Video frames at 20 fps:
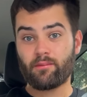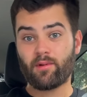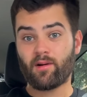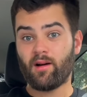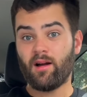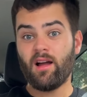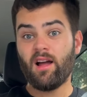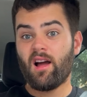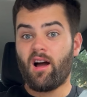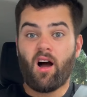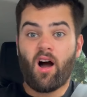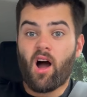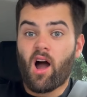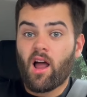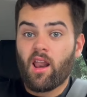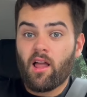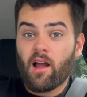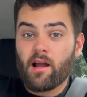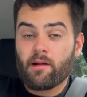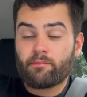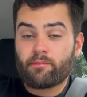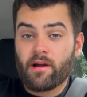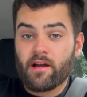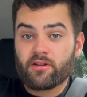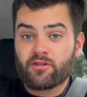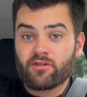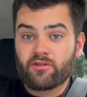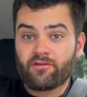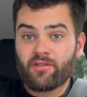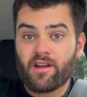But I like
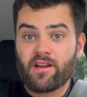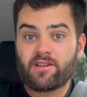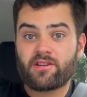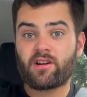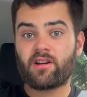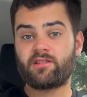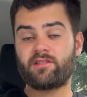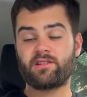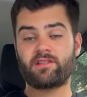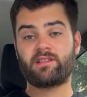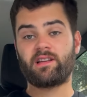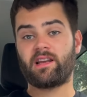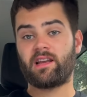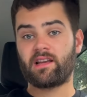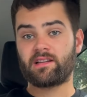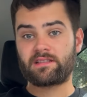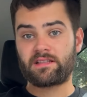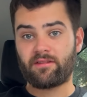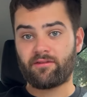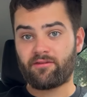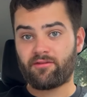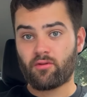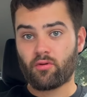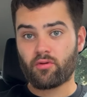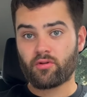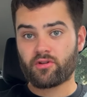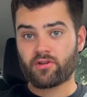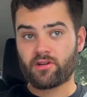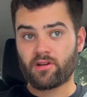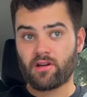Petrovic. I just think it's
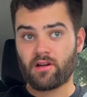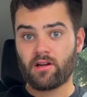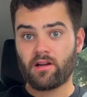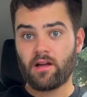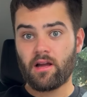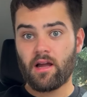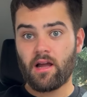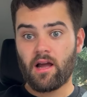unfortunate.